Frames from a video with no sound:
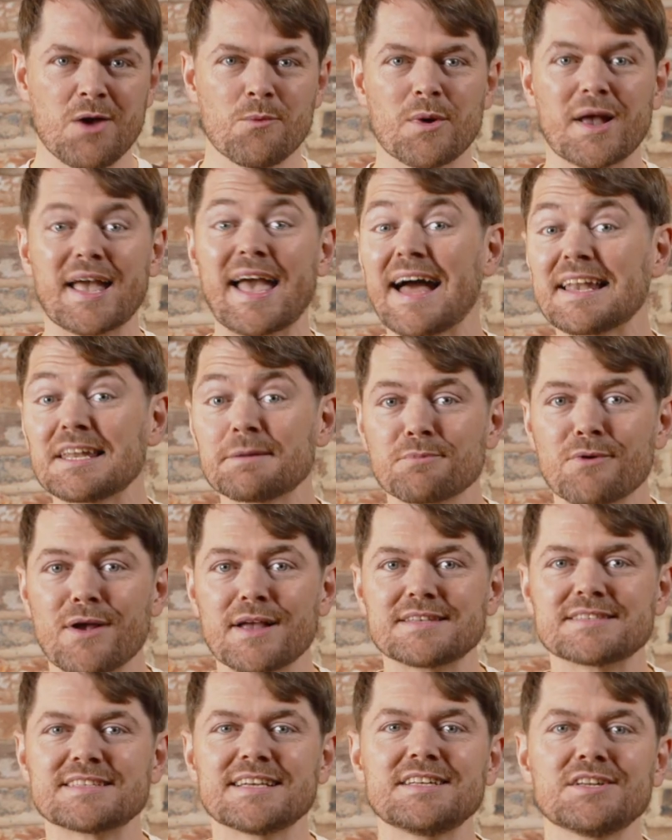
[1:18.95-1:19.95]
We're
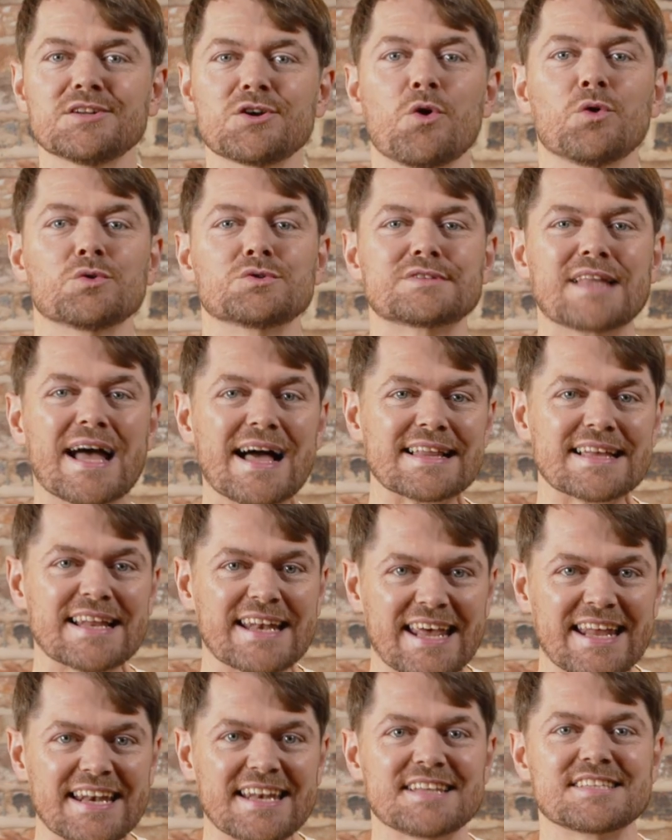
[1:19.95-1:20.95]
calibrating or
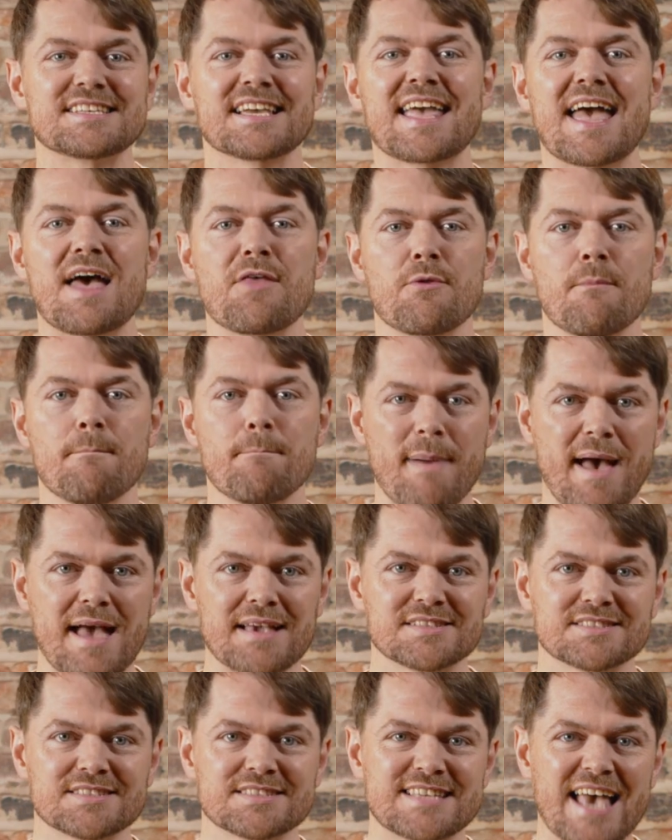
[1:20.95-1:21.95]
dialing in to get the
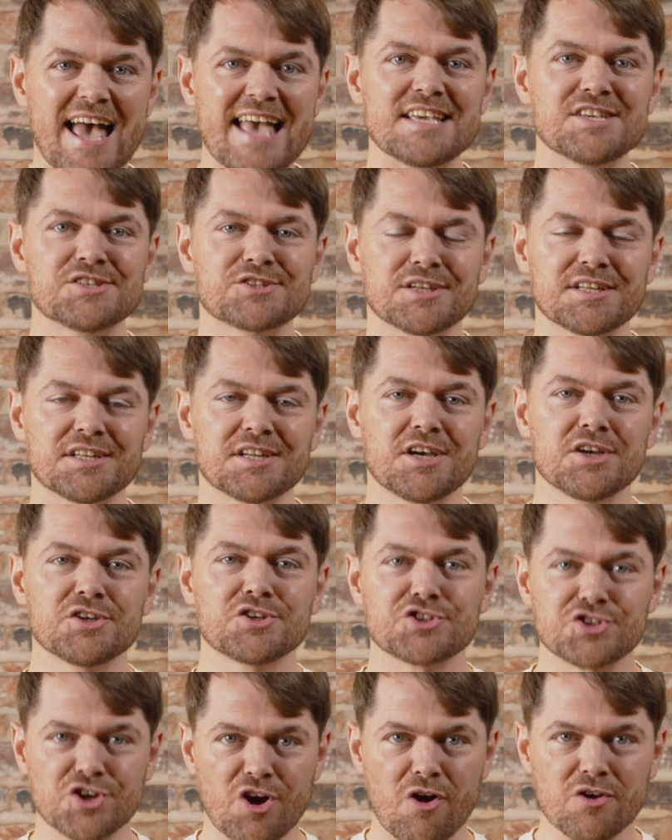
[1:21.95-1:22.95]
best tasting
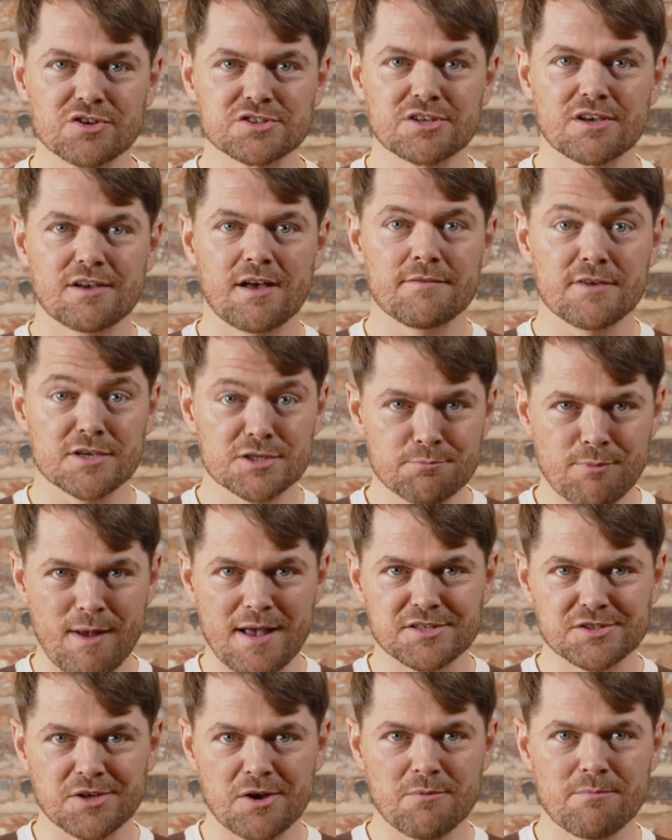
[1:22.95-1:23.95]
shots of
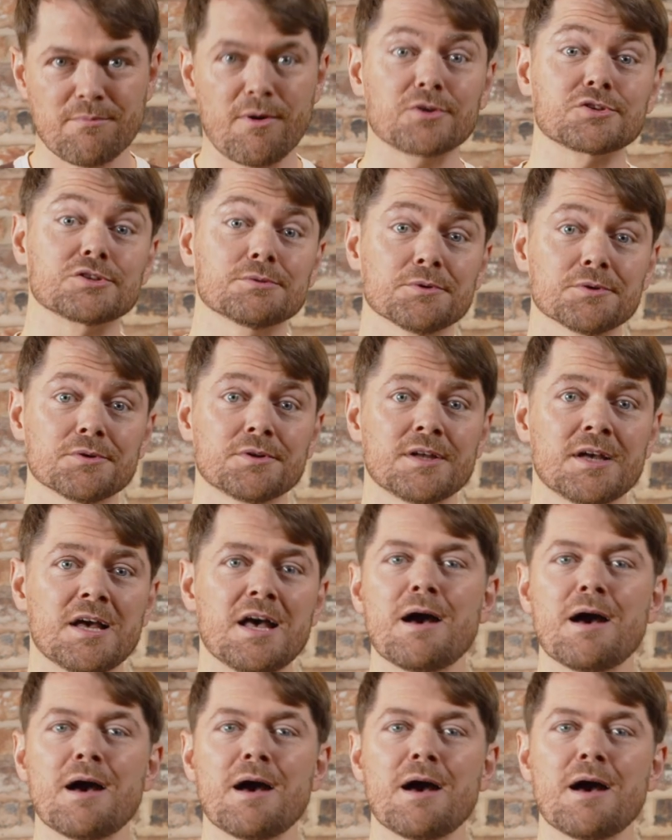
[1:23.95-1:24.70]
espresso possible.